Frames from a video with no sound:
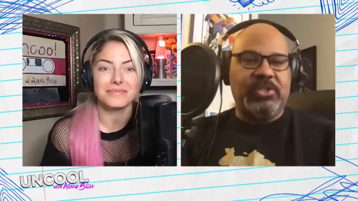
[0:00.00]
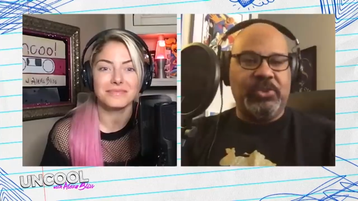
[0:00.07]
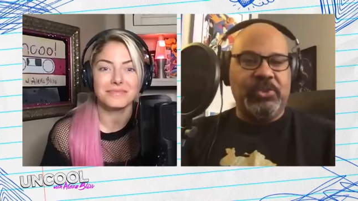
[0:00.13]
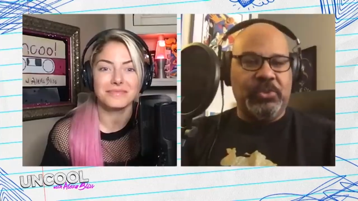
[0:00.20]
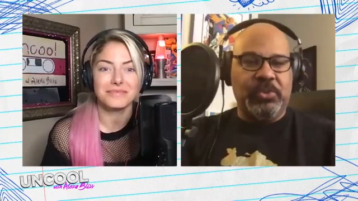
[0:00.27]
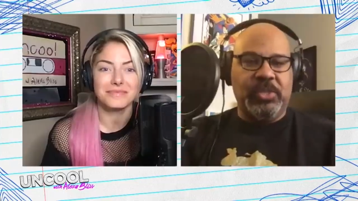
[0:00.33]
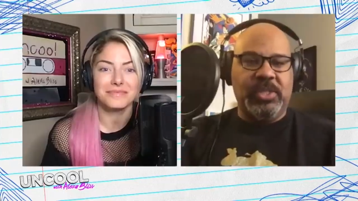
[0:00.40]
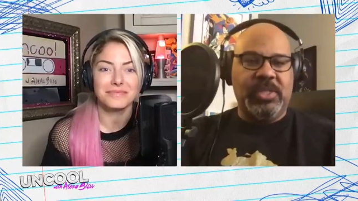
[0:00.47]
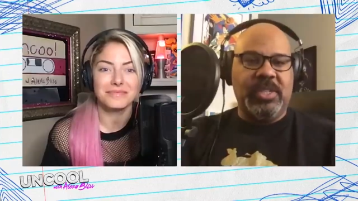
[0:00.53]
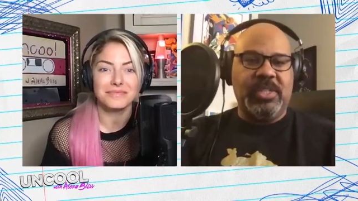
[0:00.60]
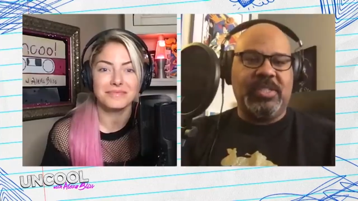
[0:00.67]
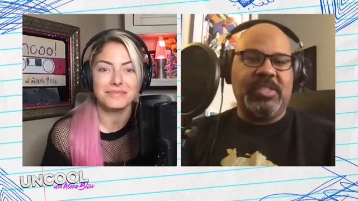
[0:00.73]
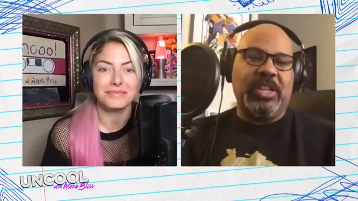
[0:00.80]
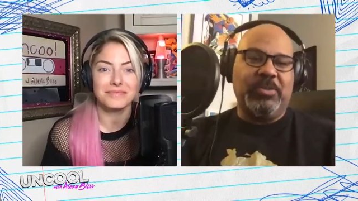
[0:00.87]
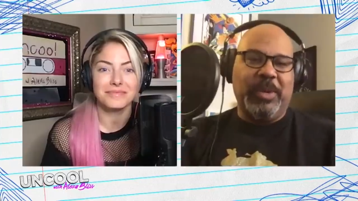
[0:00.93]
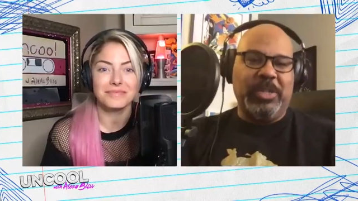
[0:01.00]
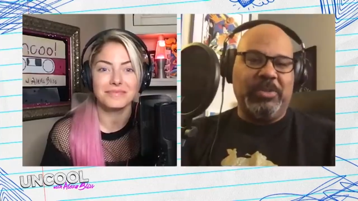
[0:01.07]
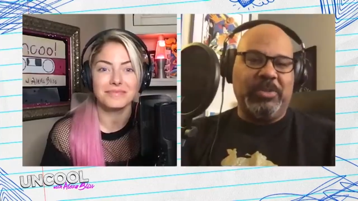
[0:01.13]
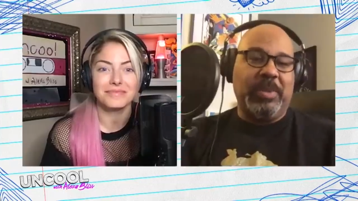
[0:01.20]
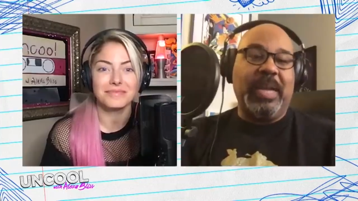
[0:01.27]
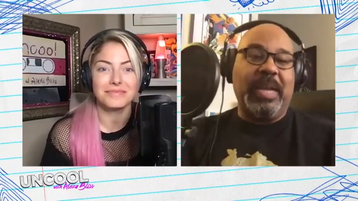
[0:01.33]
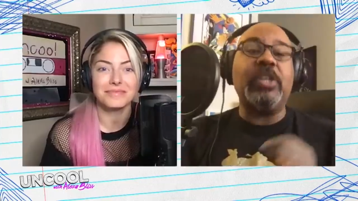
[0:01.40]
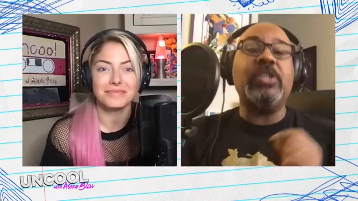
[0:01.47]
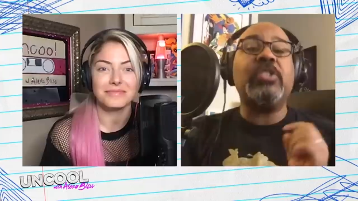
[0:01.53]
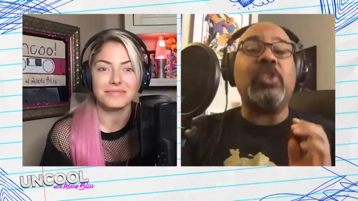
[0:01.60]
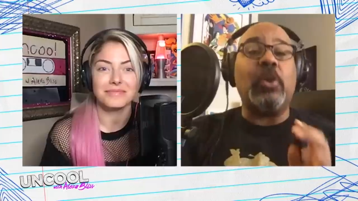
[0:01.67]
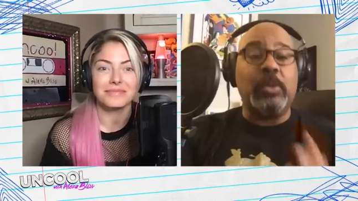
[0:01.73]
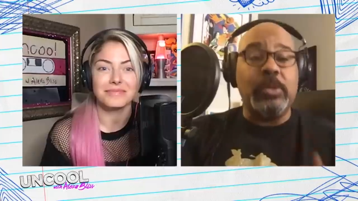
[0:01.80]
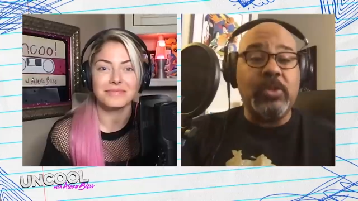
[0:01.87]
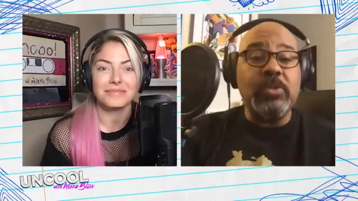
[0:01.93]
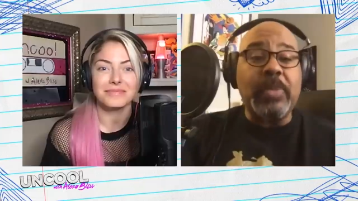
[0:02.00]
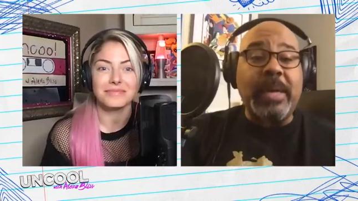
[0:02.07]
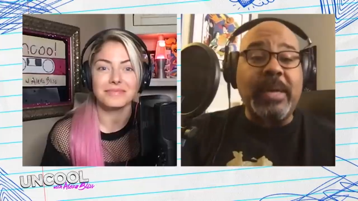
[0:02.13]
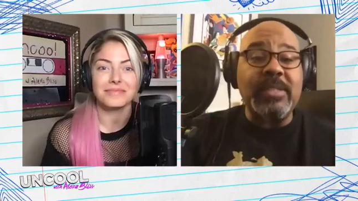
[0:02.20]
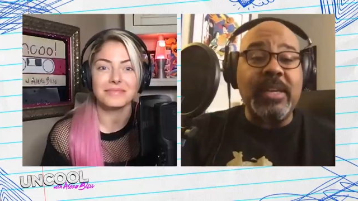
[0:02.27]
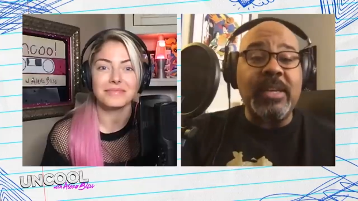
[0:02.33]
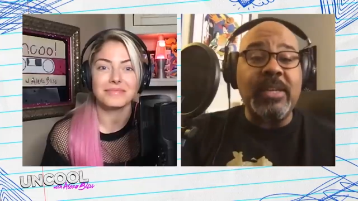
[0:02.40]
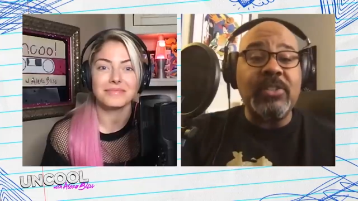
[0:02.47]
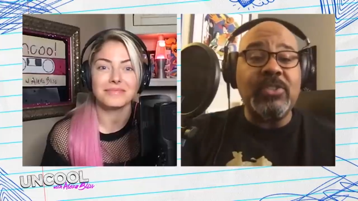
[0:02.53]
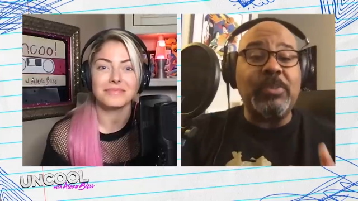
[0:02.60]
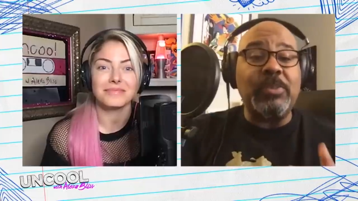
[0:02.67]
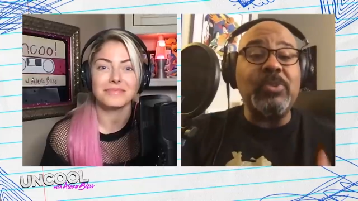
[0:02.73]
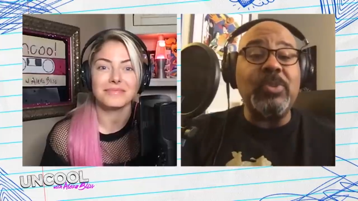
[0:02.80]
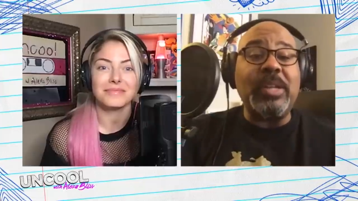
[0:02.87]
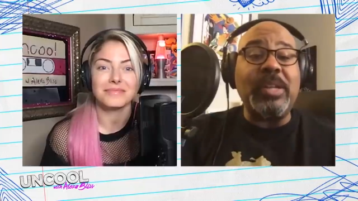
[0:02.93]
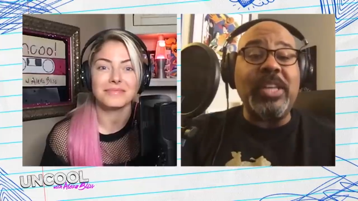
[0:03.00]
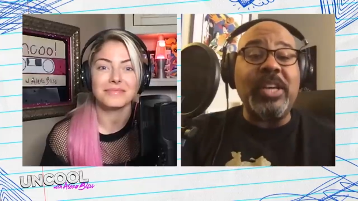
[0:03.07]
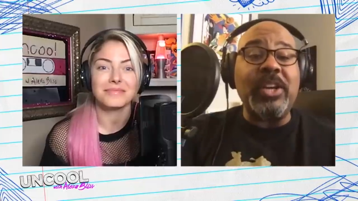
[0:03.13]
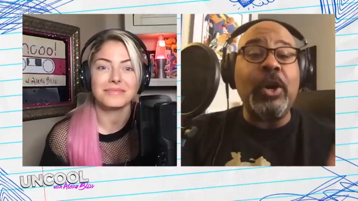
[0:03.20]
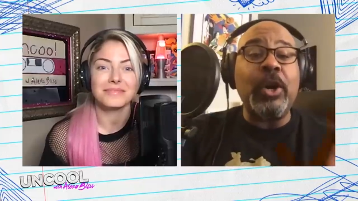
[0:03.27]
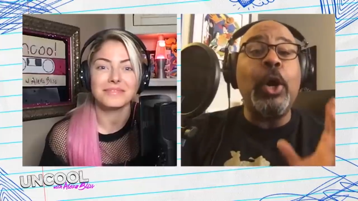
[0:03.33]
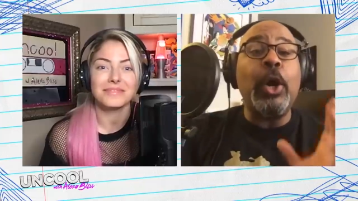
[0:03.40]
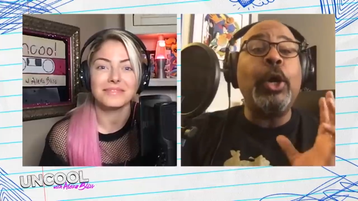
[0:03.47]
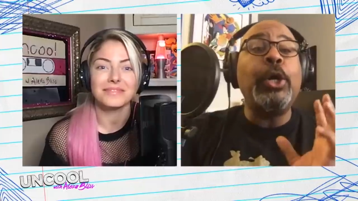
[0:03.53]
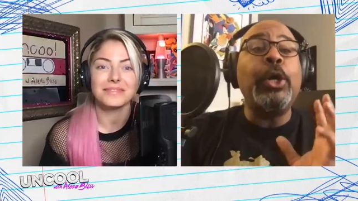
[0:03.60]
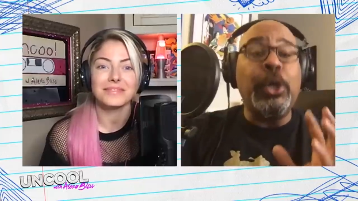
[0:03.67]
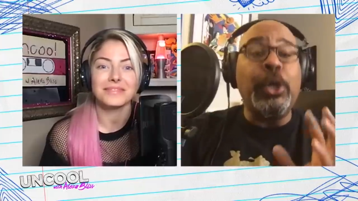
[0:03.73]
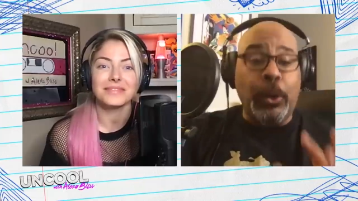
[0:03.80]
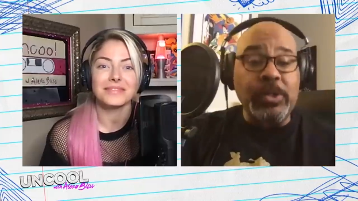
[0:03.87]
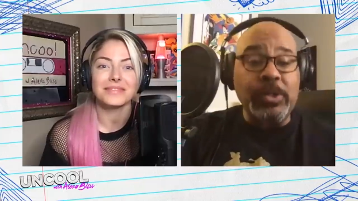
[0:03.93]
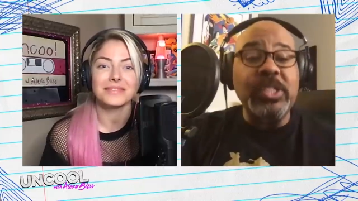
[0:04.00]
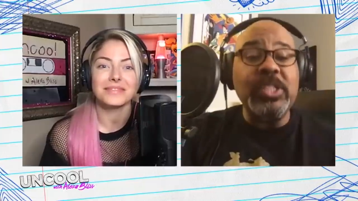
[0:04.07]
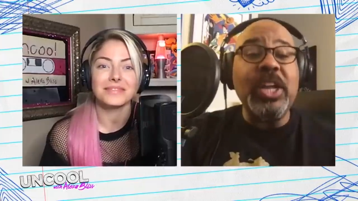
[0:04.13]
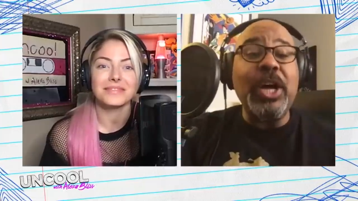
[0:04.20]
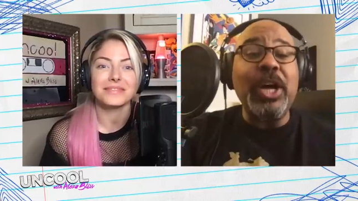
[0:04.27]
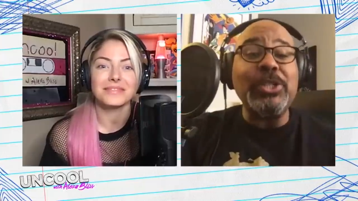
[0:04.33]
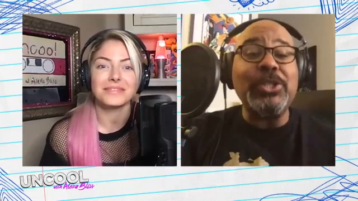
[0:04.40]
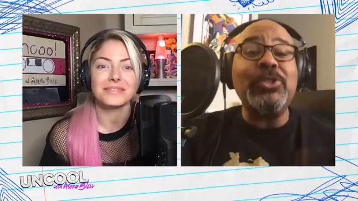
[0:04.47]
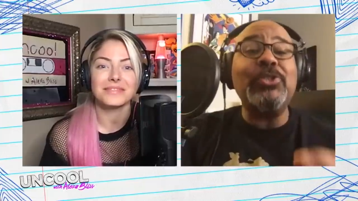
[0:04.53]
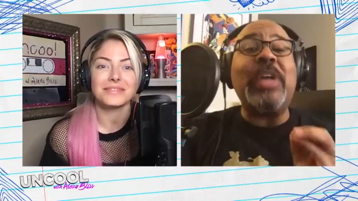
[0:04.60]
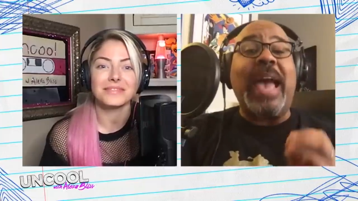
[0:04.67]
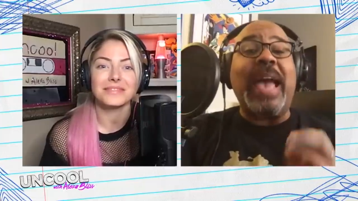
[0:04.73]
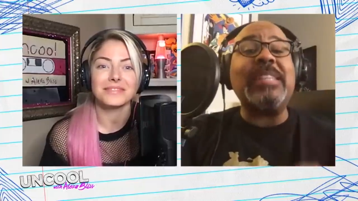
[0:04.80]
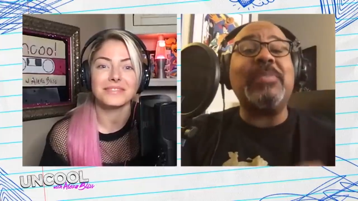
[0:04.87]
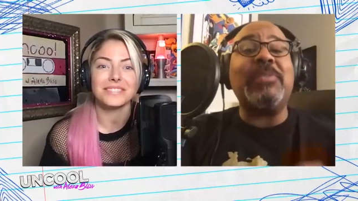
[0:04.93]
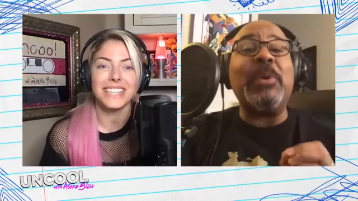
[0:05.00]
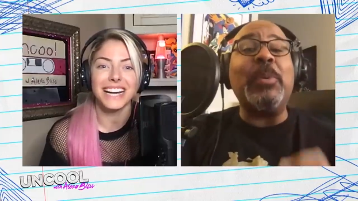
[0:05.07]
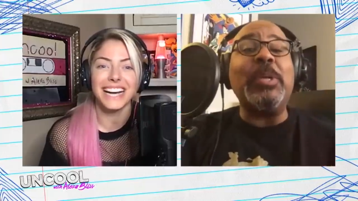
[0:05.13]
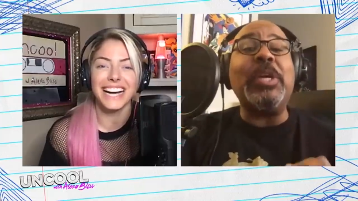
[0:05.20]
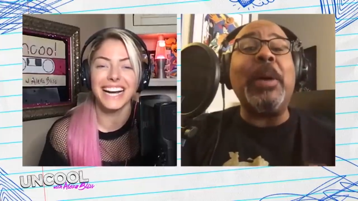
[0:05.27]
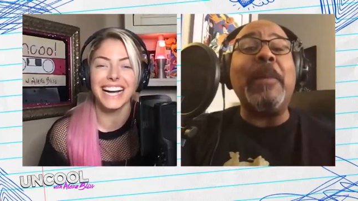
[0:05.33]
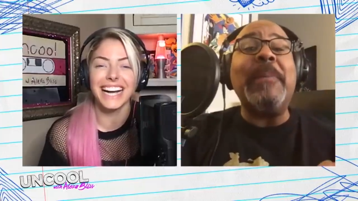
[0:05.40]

Speaker 1: to the stage manager I'm like so and so's backstage someone's out there ghosting to Usher to ask them if they want